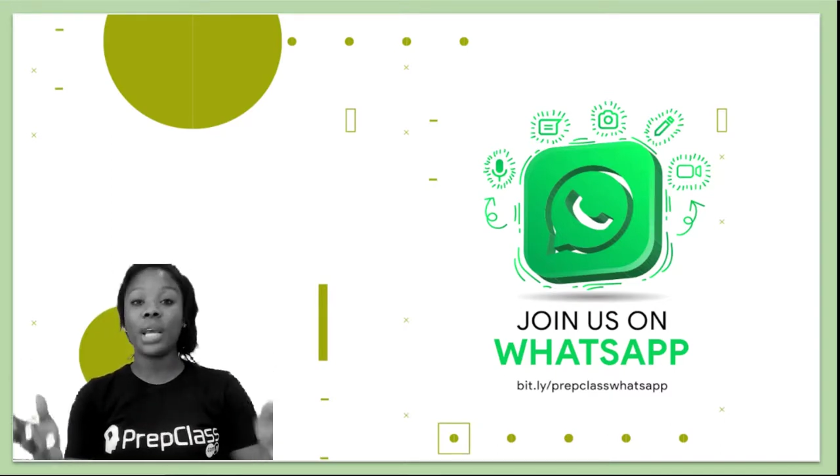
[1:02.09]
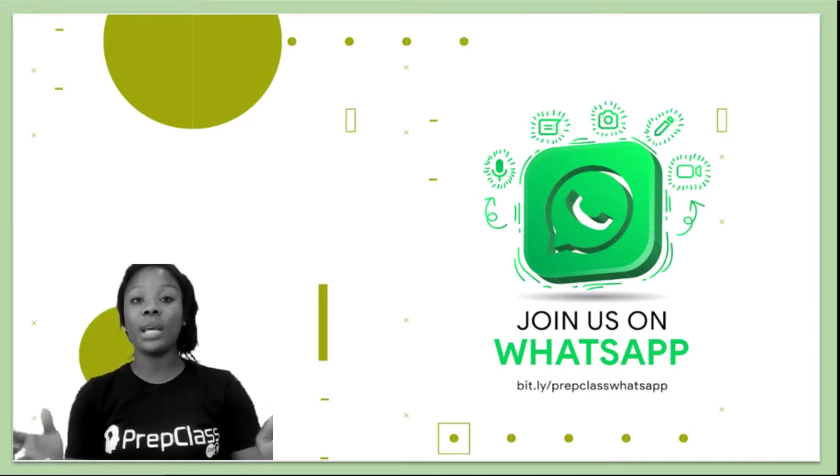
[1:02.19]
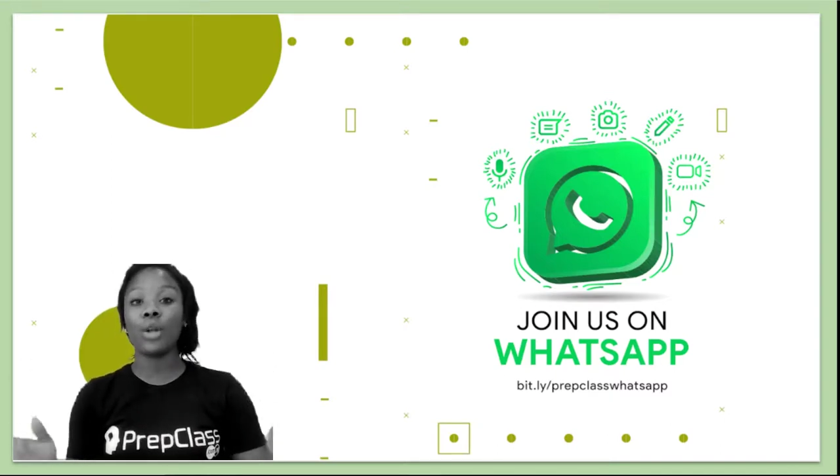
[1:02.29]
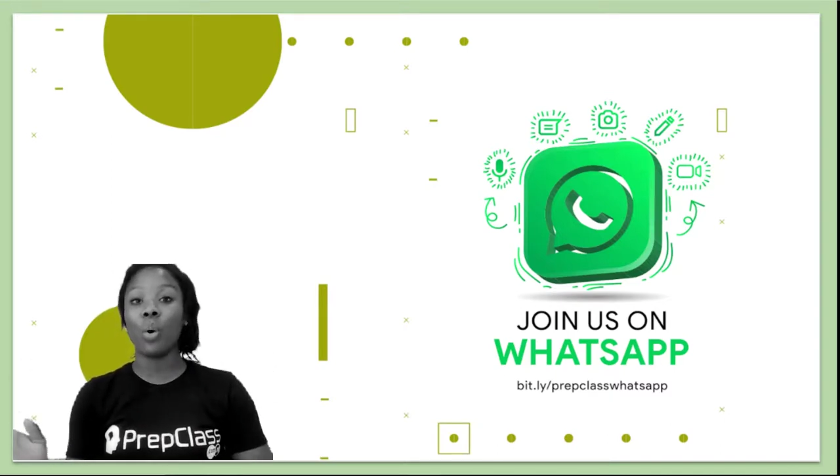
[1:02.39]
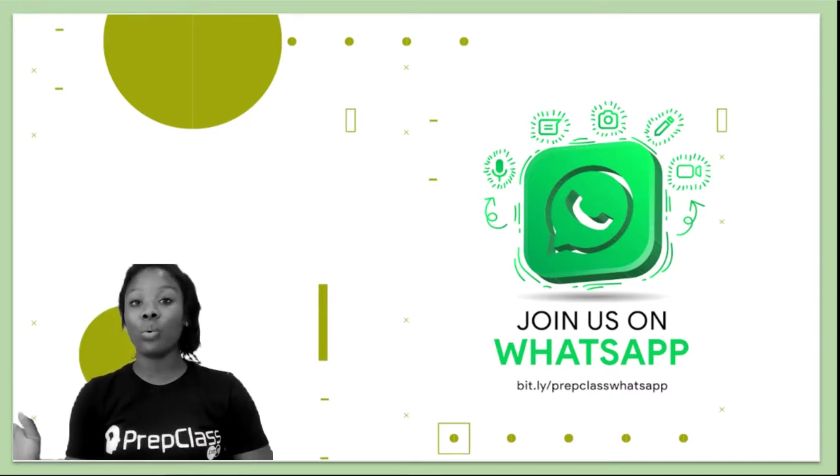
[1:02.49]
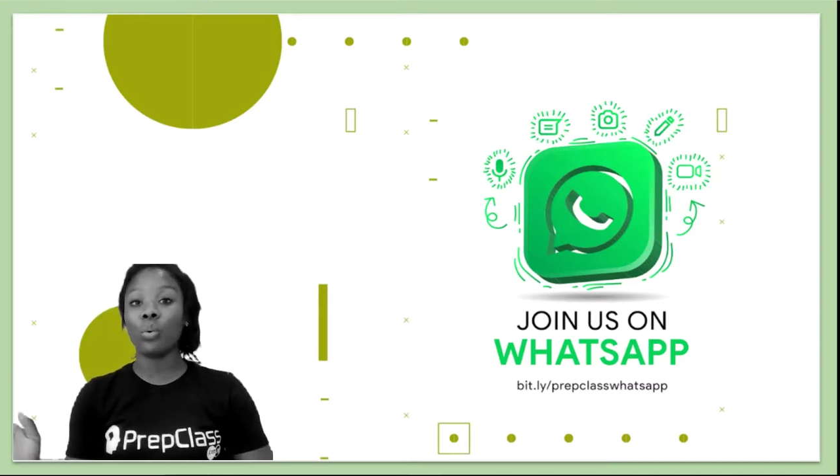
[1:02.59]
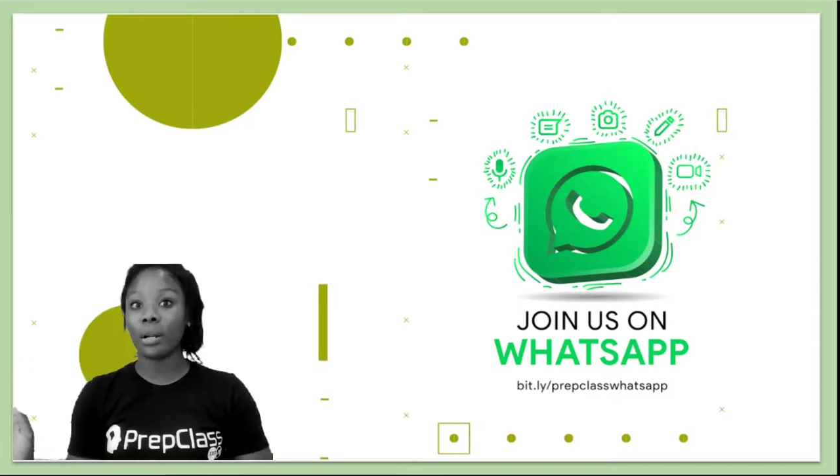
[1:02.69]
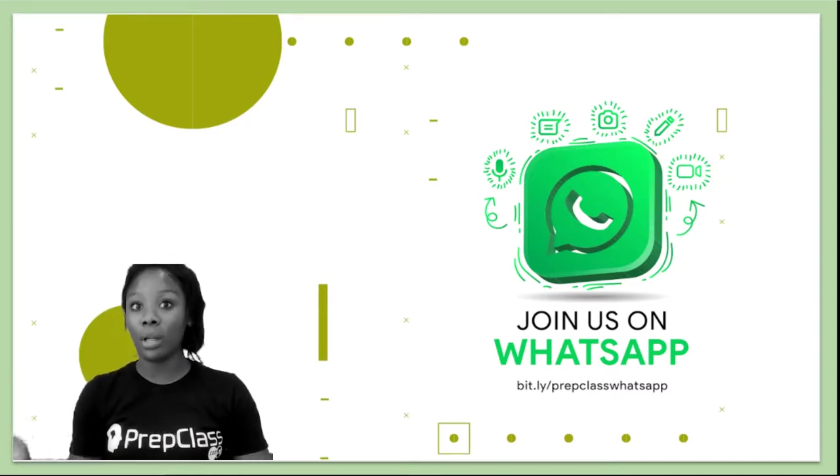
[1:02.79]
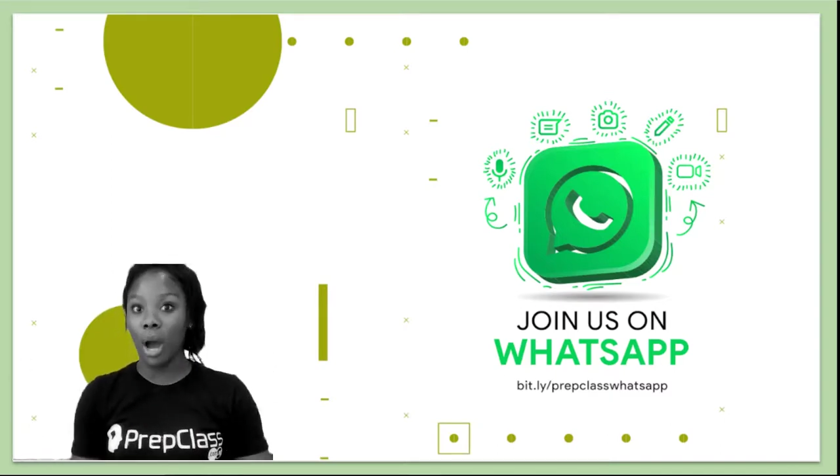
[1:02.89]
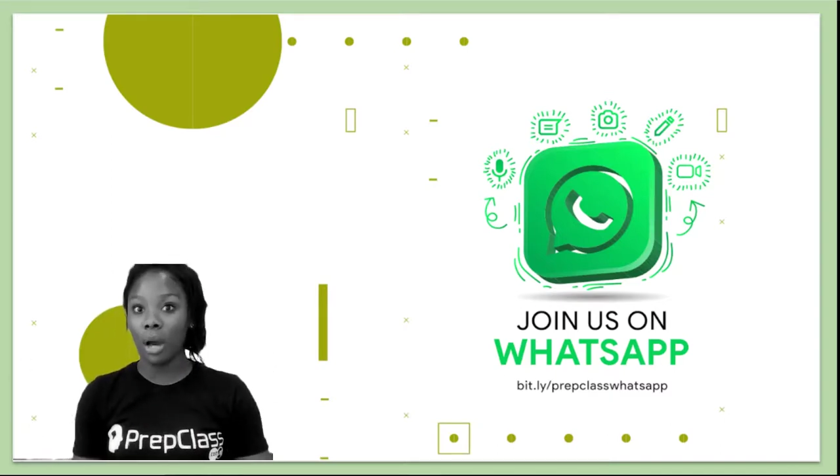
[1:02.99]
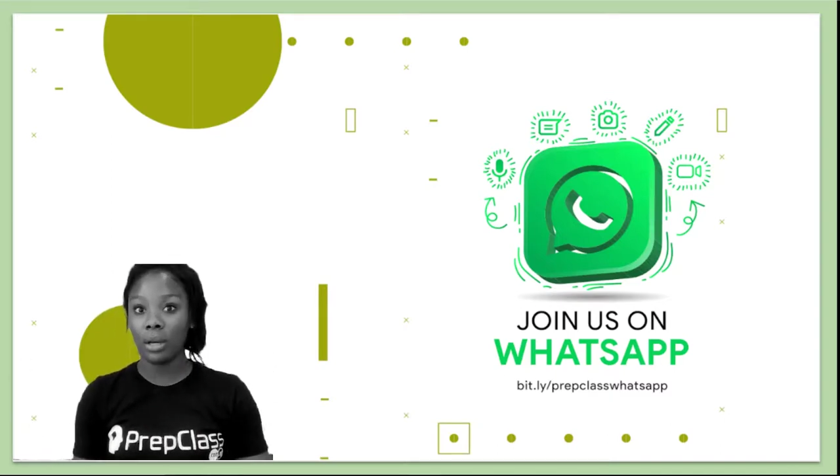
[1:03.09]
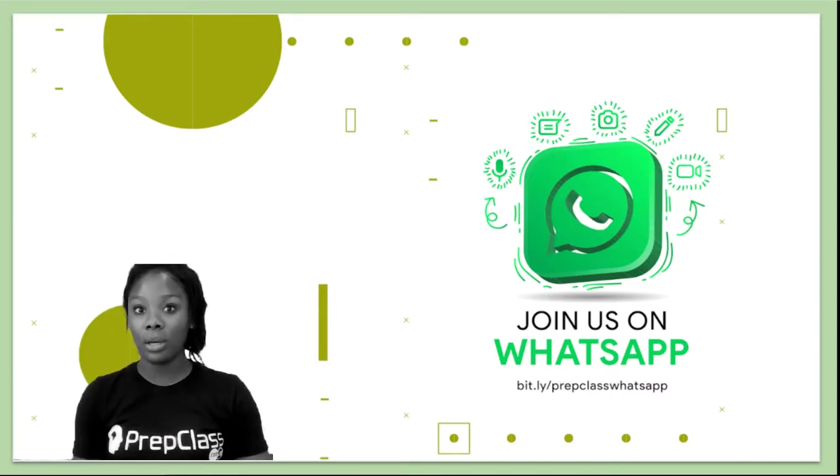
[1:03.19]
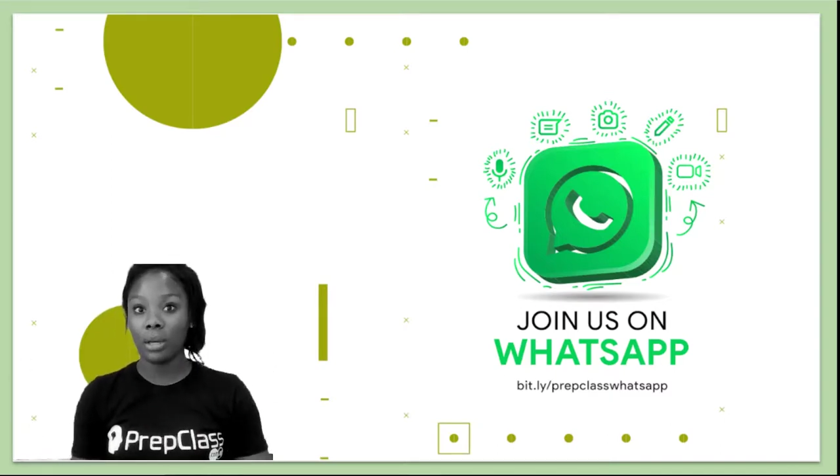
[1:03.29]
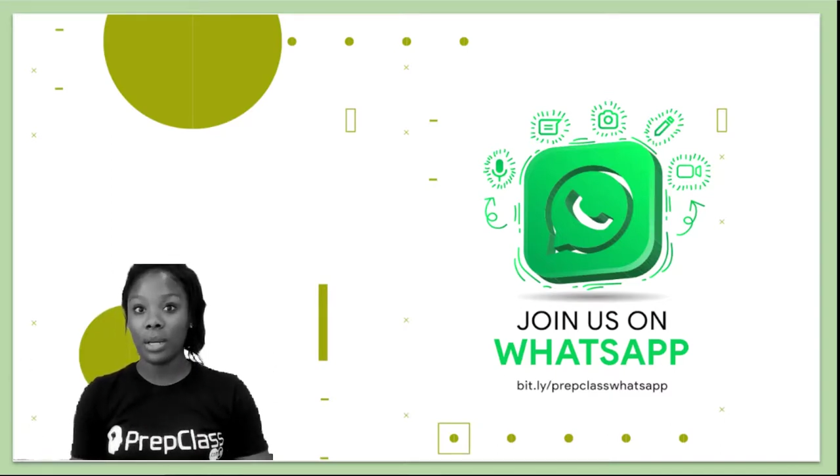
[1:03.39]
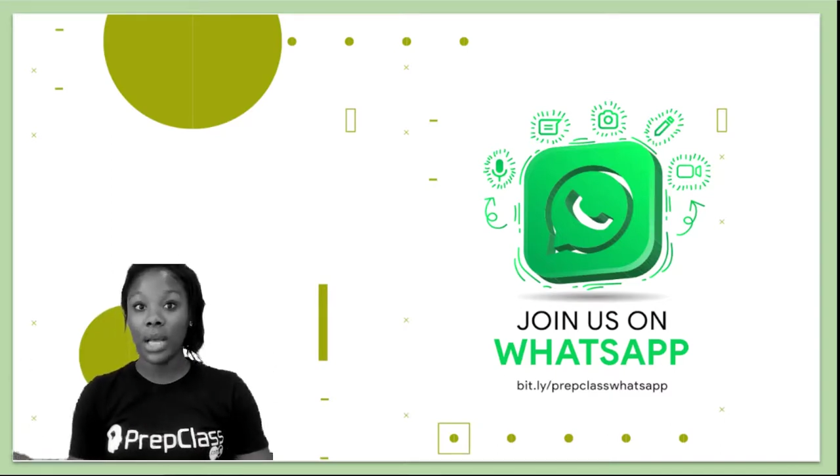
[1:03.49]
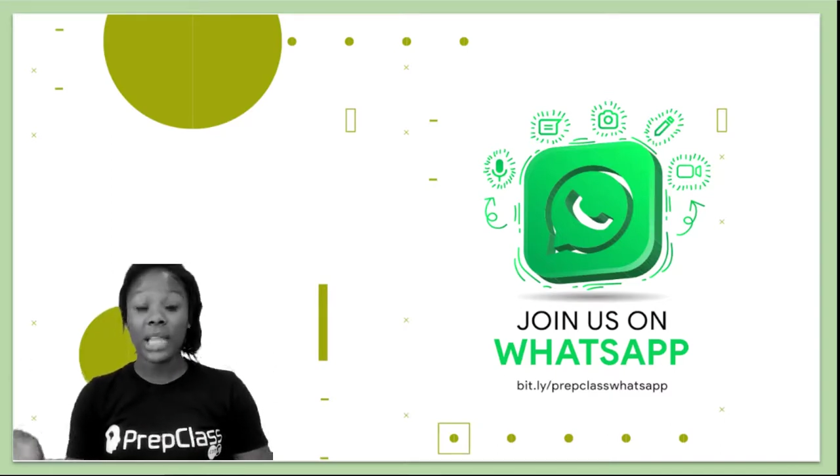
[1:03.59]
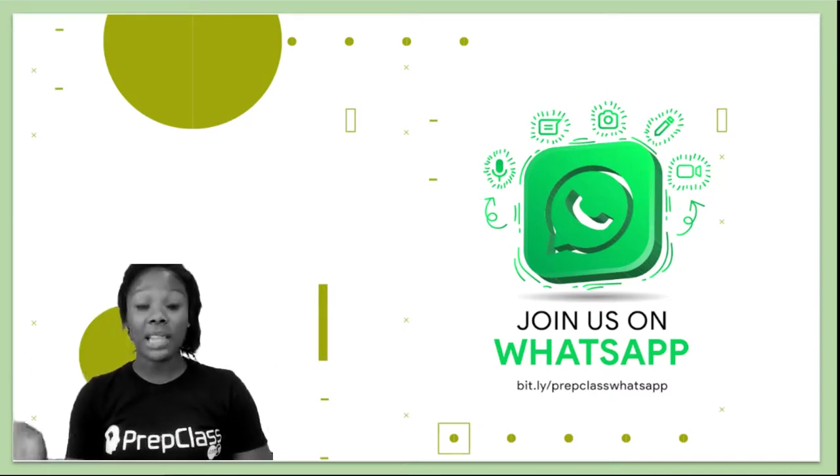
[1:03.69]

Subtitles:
day and all night long.